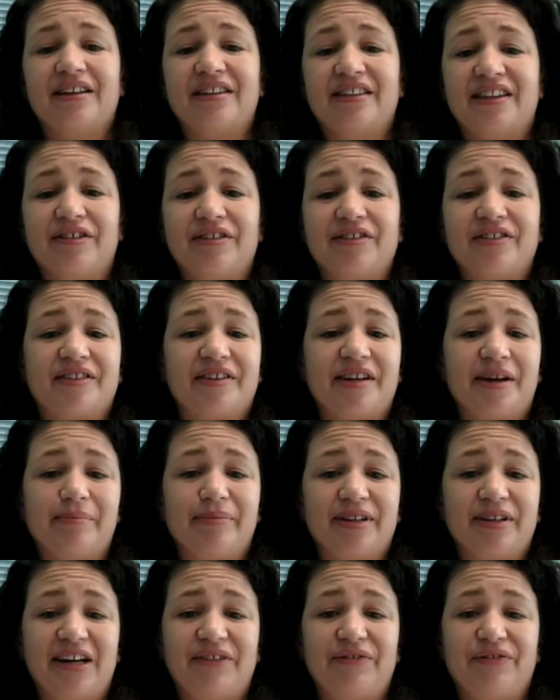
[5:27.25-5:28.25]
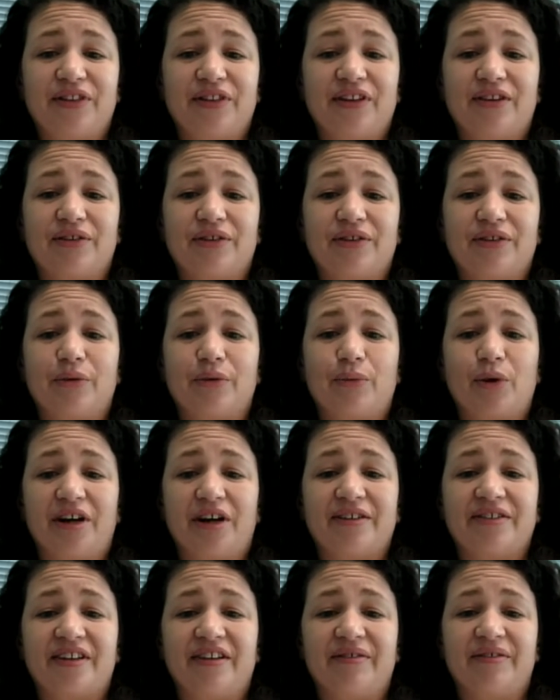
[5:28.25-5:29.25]
There is a template for this on the
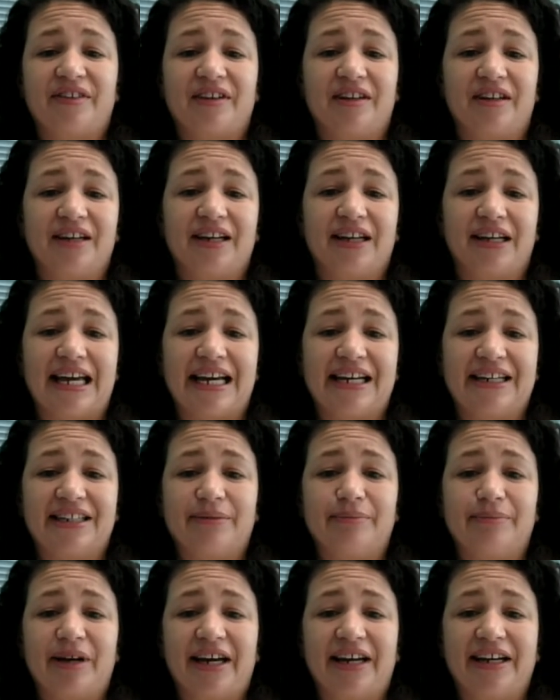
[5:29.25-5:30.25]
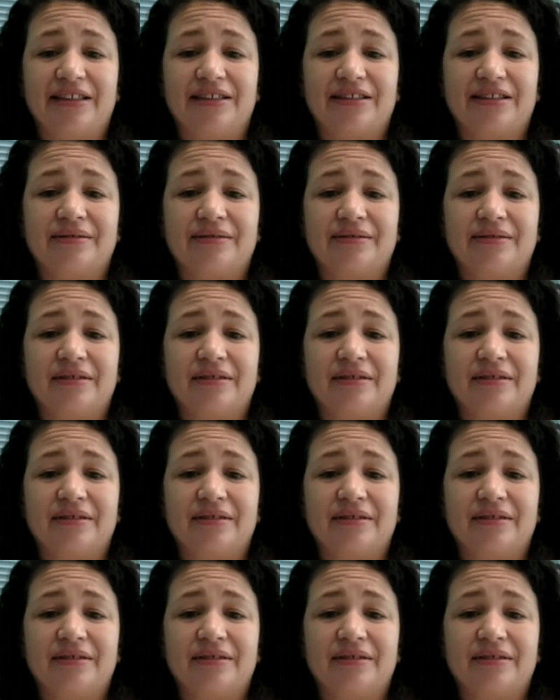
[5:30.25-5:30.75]
WorkSafe Silica landing page.